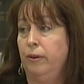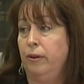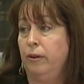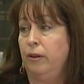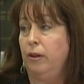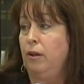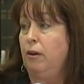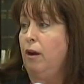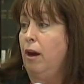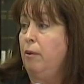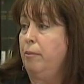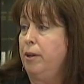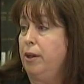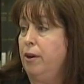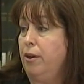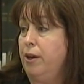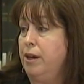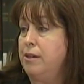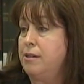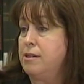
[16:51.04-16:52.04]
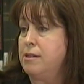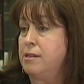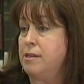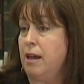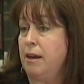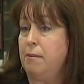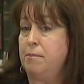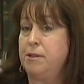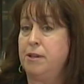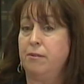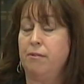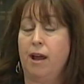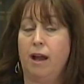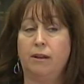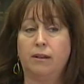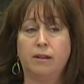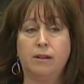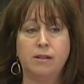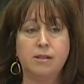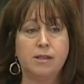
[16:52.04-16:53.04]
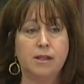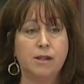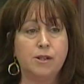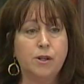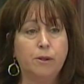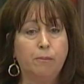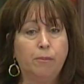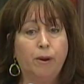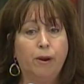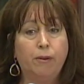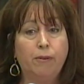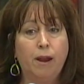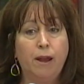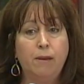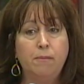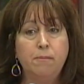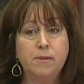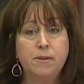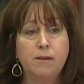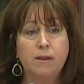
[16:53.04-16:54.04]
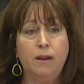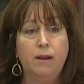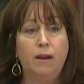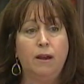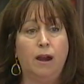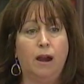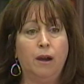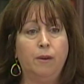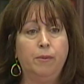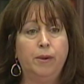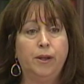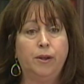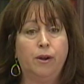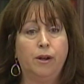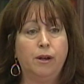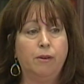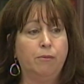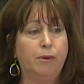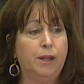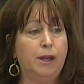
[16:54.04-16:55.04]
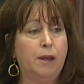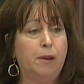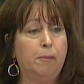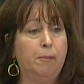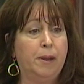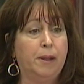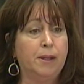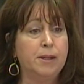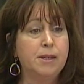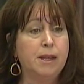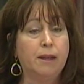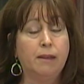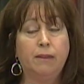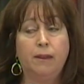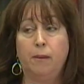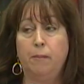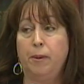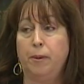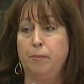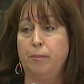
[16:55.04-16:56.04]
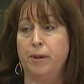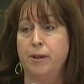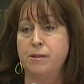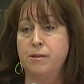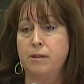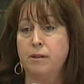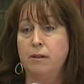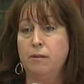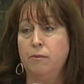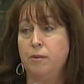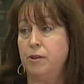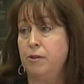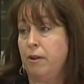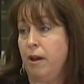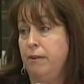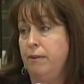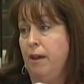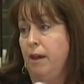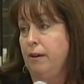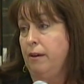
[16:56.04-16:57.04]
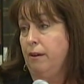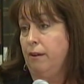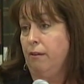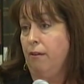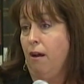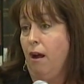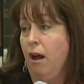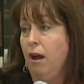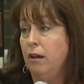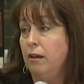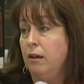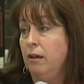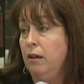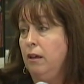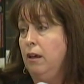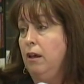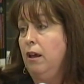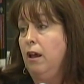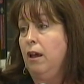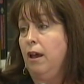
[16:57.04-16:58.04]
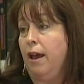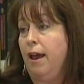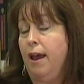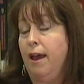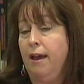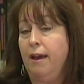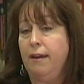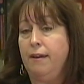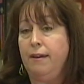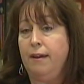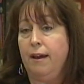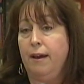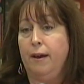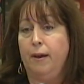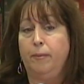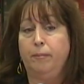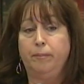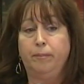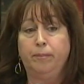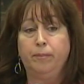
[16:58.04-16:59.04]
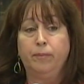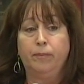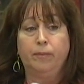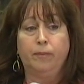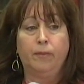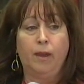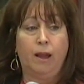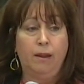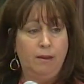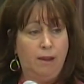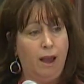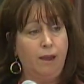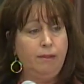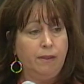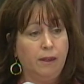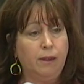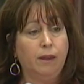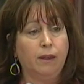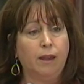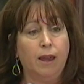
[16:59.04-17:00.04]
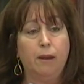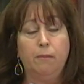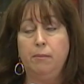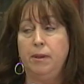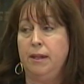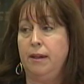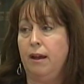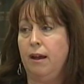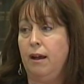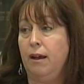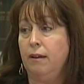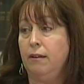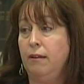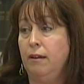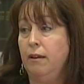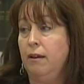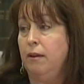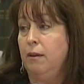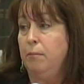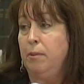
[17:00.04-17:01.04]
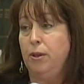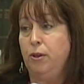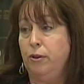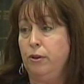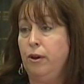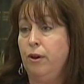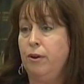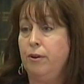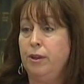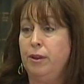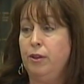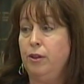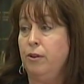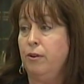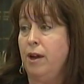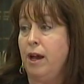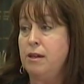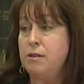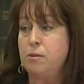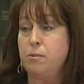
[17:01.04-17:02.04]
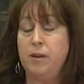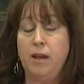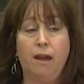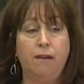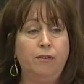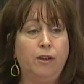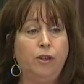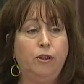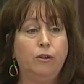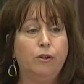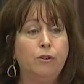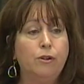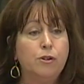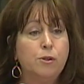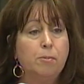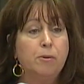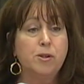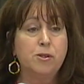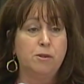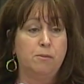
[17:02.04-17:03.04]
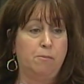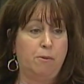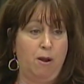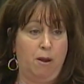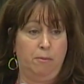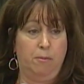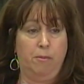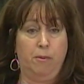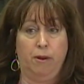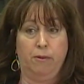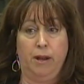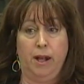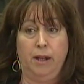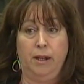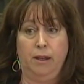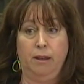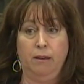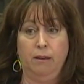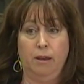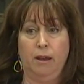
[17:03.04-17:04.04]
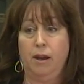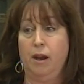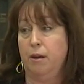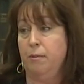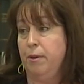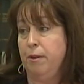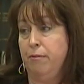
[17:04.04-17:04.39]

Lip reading: Are we going to set up de-radicalization programs? Are we going to rehabilitate them in prison? We tried that in Iraq. And I think it can be done. But in the U.S., we have a huge prison problem already. And are we